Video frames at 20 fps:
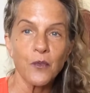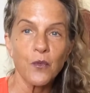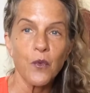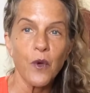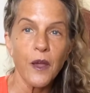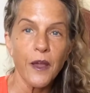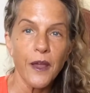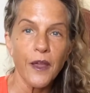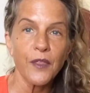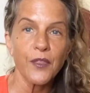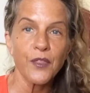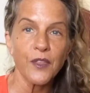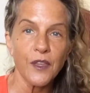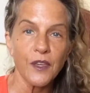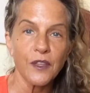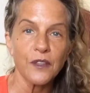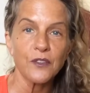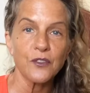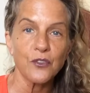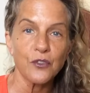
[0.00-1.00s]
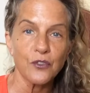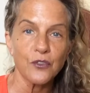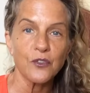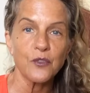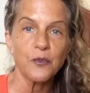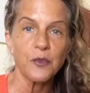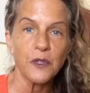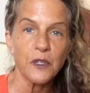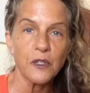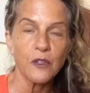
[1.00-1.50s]
why I think it's good to
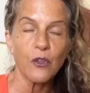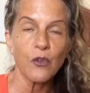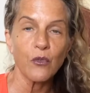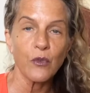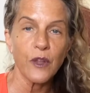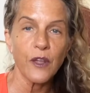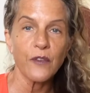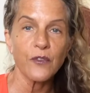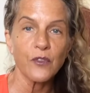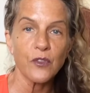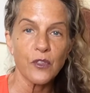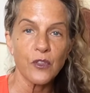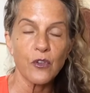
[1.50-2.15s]
be alone after the